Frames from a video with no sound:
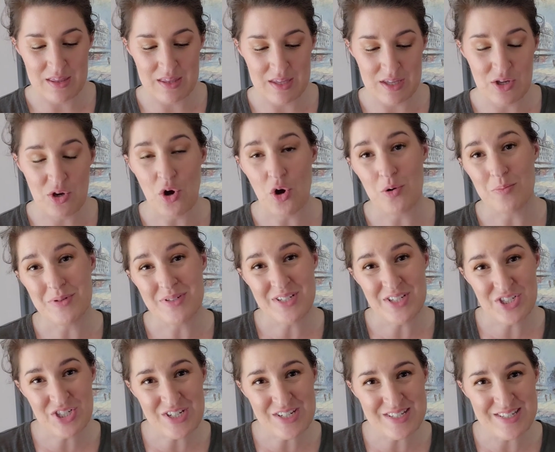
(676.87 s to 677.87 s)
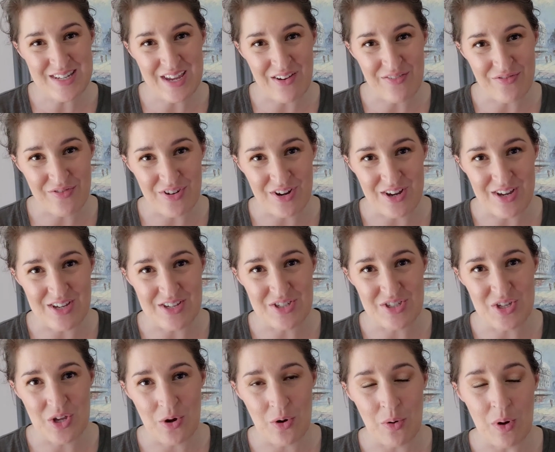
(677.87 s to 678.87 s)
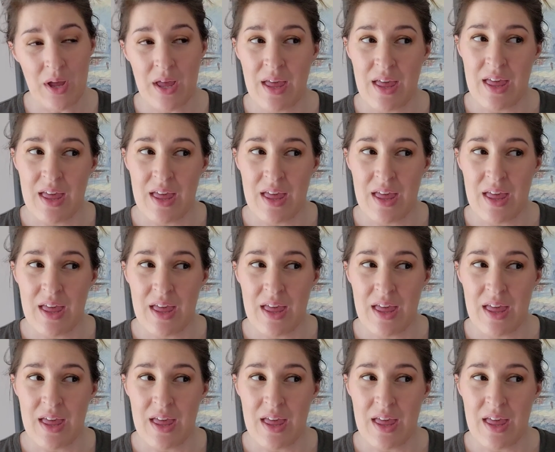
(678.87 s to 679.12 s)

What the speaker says: the Hobonichi day-free. So